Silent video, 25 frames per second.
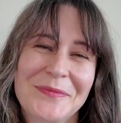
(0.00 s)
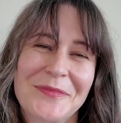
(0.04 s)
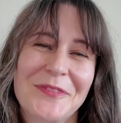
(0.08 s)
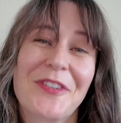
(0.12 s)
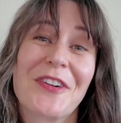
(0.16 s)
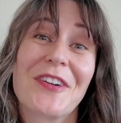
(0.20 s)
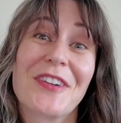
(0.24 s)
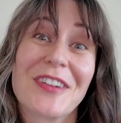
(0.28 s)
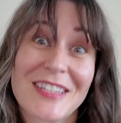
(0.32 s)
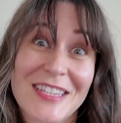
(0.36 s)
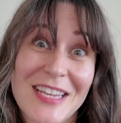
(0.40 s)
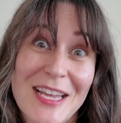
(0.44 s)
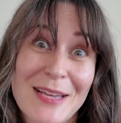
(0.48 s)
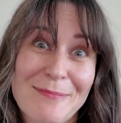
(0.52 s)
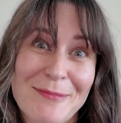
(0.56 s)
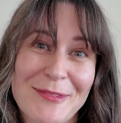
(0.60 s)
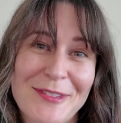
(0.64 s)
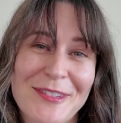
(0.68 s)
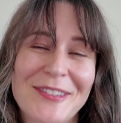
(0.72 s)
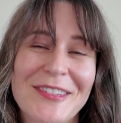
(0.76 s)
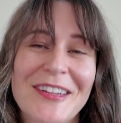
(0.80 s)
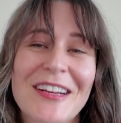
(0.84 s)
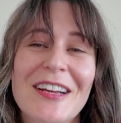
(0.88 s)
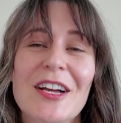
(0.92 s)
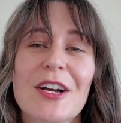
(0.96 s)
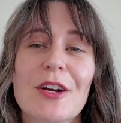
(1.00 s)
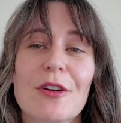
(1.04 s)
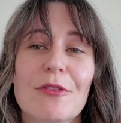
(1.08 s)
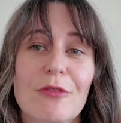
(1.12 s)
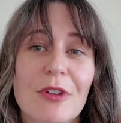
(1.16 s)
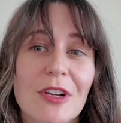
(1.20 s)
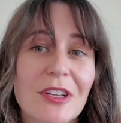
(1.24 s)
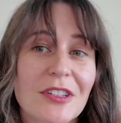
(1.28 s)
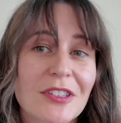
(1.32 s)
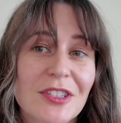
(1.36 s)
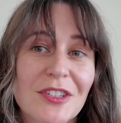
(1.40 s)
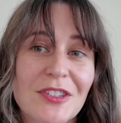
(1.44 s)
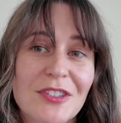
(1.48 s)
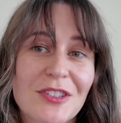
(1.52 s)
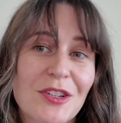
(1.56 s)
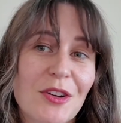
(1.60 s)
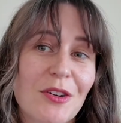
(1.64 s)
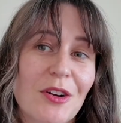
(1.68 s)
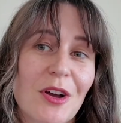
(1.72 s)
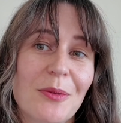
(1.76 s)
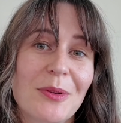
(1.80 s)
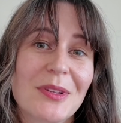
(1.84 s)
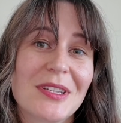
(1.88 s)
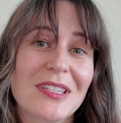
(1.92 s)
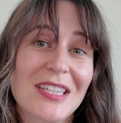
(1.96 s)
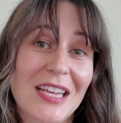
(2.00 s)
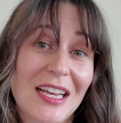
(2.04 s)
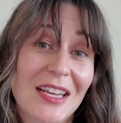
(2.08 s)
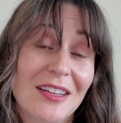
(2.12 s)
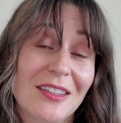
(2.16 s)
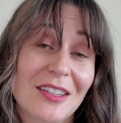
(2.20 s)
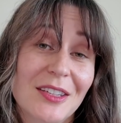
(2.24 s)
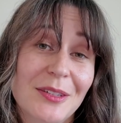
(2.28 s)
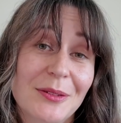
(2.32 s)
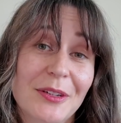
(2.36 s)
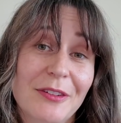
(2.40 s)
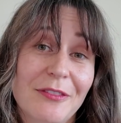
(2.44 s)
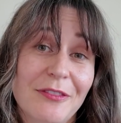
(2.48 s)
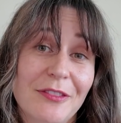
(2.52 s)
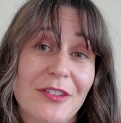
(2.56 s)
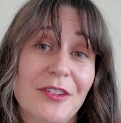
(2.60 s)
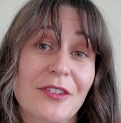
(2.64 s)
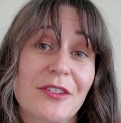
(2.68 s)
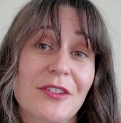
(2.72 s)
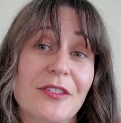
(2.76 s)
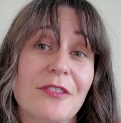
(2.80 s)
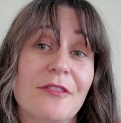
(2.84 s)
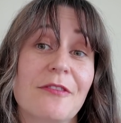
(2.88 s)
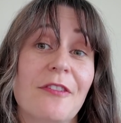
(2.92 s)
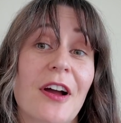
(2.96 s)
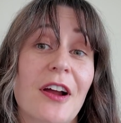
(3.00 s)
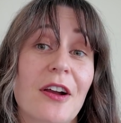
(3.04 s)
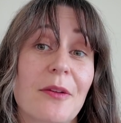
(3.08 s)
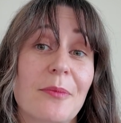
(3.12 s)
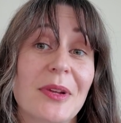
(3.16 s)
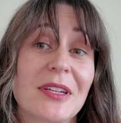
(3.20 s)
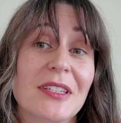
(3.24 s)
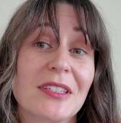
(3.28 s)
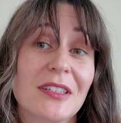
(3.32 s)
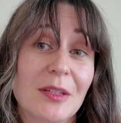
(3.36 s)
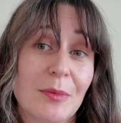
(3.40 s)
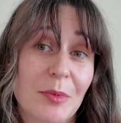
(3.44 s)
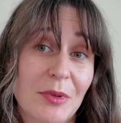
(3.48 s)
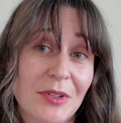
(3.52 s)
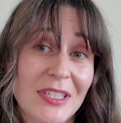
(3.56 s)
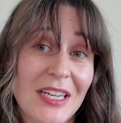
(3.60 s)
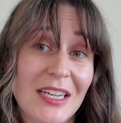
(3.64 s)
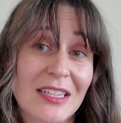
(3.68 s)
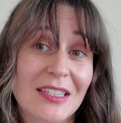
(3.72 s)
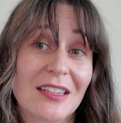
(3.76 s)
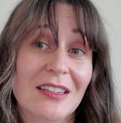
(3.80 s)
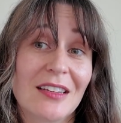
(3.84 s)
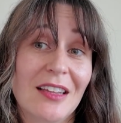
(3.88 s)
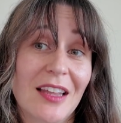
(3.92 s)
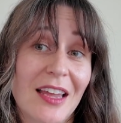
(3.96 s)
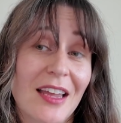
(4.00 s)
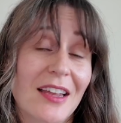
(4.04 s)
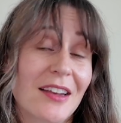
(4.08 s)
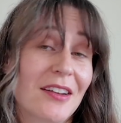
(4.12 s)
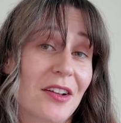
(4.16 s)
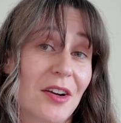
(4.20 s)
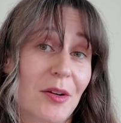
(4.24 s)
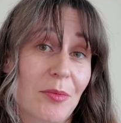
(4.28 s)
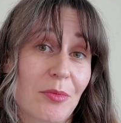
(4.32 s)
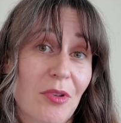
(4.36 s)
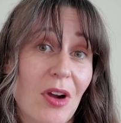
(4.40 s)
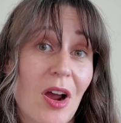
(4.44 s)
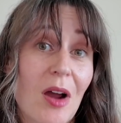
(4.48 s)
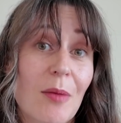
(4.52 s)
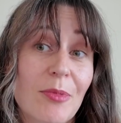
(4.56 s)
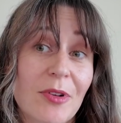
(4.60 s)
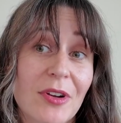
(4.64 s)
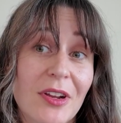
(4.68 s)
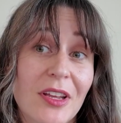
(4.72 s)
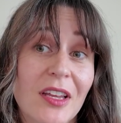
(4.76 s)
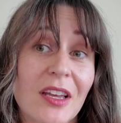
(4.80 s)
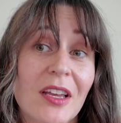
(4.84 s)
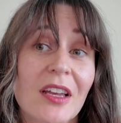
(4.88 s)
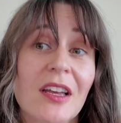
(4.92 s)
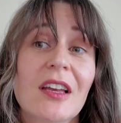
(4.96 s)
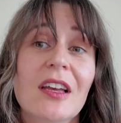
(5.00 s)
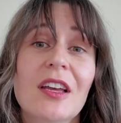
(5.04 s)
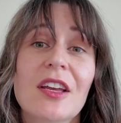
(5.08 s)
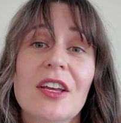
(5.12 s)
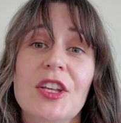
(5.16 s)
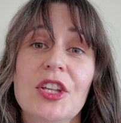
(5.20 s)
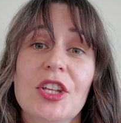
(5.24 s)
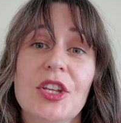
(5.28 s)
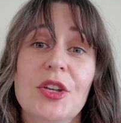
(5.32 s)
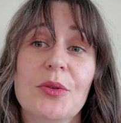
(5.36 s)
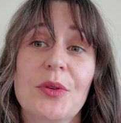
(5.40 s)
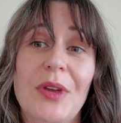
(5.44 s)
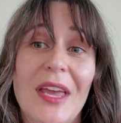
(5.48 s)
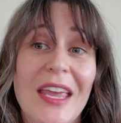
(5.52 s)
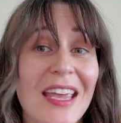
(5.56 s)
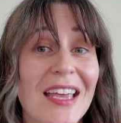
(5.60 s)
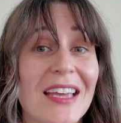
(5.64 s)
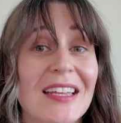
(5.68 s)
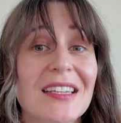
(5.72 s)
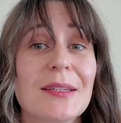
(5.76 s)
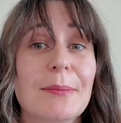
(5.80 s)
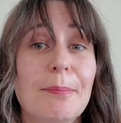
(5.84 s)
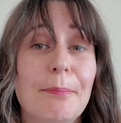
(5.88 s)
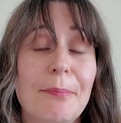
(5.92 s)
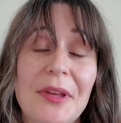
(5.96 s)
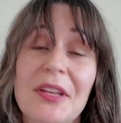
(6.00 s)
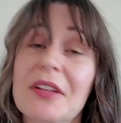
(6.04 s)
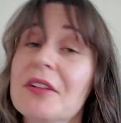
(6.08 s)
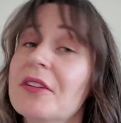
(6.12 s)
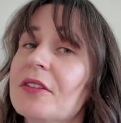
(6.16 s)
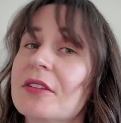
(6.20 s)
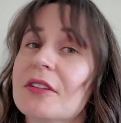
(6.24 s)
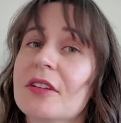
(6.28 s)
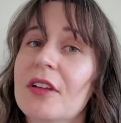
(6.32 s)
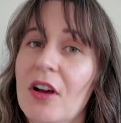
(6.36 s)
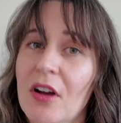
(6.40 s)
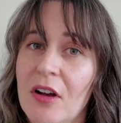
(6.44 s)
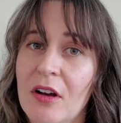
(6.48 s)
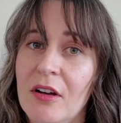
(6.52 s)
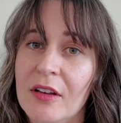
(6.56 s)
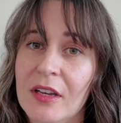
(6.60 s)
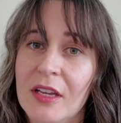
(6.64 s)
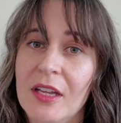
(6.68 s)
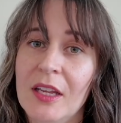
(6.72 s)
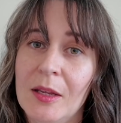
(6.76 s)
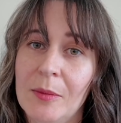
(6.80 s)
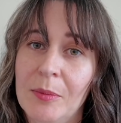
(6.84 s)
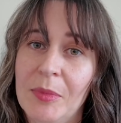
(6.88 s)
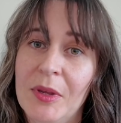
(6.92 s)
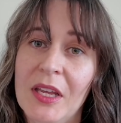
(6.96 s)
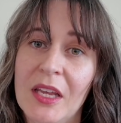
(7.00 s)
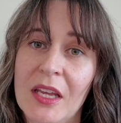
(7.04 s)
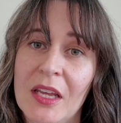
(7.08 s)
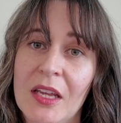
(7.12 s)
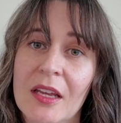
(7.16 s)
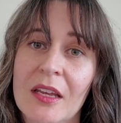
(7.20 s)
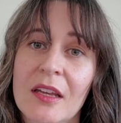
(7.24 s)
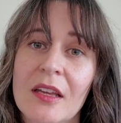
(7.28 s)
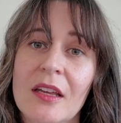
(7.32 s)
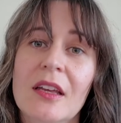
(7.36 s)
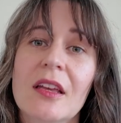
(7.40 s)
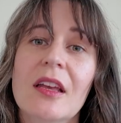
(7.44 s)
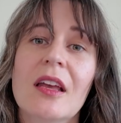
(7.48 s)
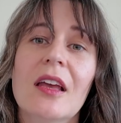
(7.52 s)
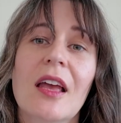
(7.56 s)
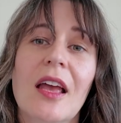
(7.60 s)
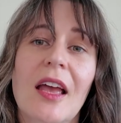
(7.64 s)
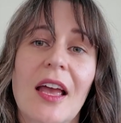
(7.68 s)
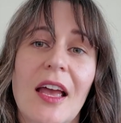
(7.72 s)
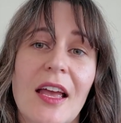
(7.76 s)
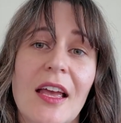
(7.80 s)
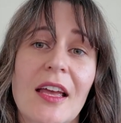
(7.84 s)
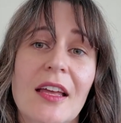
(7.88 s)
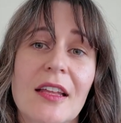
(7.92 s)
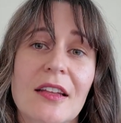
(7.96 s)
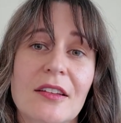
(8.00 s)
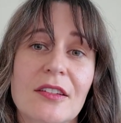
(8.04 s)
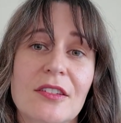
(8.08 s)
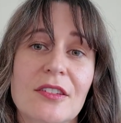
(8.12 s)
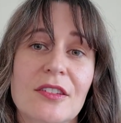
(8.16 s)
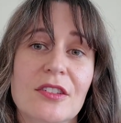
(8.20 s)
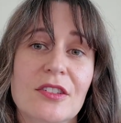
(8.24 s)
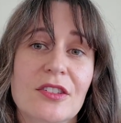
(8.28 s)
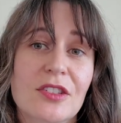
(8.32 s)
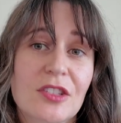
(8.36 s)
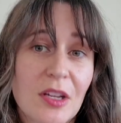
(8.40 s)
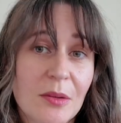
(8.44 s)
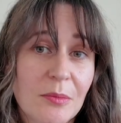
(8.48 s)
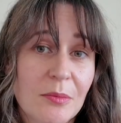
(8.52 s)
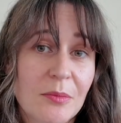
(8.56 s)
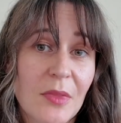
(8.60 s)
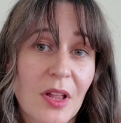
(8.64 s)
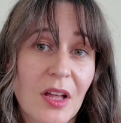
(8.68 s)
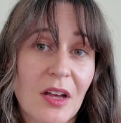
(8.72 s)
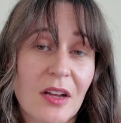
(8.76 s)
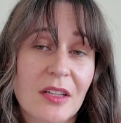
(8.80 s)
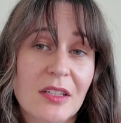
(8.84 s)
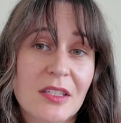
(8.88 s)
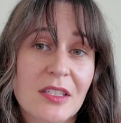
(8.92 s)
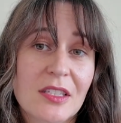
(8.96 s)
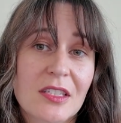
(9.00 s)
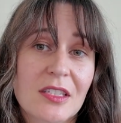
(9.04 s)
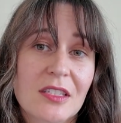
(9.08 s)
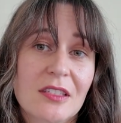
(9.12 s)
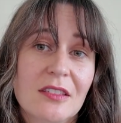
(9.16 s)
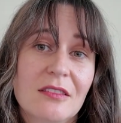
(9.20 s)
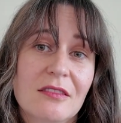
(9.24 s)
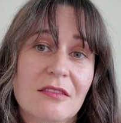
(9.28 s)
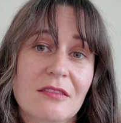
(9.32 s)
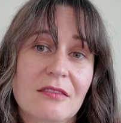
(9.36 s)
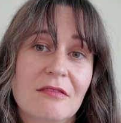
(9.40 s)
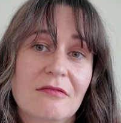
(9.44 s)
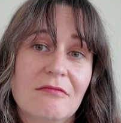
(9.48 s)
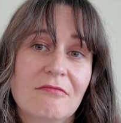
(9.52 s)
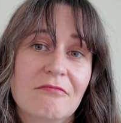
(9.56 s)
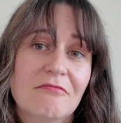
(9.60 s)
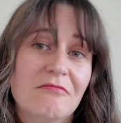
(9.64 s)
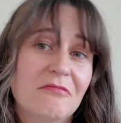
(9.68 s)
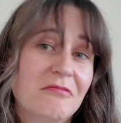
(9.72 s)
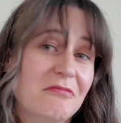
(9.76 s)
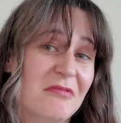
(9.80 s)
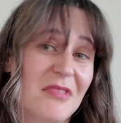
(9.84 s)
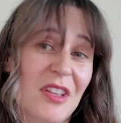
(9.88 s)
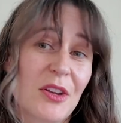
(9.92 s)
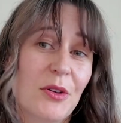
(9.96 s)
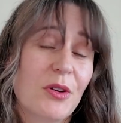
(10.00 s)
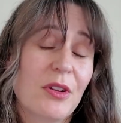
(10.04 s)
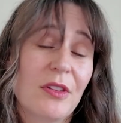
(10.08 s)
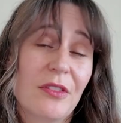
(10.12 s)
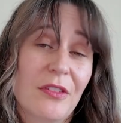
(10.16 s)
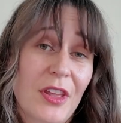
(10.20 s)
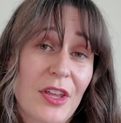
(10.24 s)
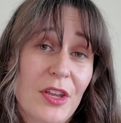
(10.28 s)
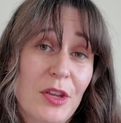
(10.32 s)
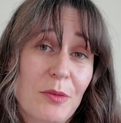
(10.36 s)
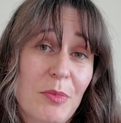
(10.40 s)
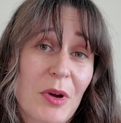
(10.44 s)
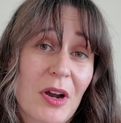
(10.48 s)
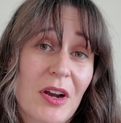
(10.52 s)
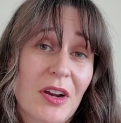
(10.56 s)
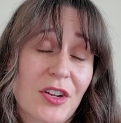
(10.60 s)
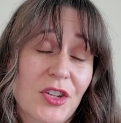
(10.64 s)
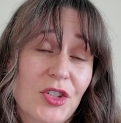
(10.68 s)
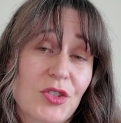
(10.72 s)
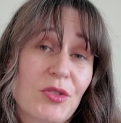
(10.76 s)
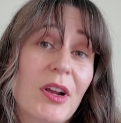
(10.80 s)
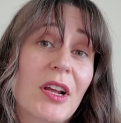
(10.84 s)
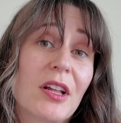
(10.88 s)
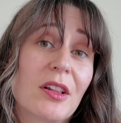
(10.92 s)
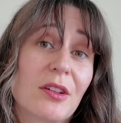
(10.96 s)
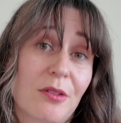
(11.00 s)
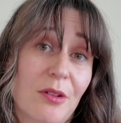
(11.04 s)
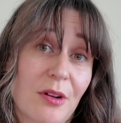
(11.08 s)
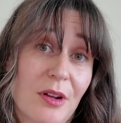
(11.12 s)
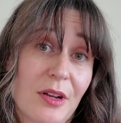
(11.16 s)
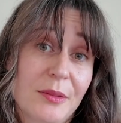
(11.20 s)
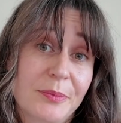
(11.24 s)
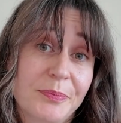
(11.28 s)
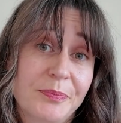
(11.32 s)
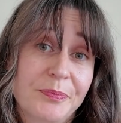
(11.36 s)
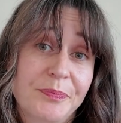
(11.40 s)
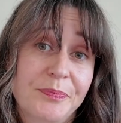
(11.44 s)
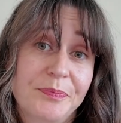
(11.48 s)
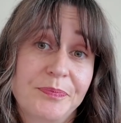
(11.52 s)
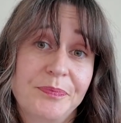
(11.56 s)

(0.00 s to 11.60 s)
For example, realtors don't always tell you if there is environmentally protected land on a property. You can't build on EP. And some lots, they don't even let you park a trailer on.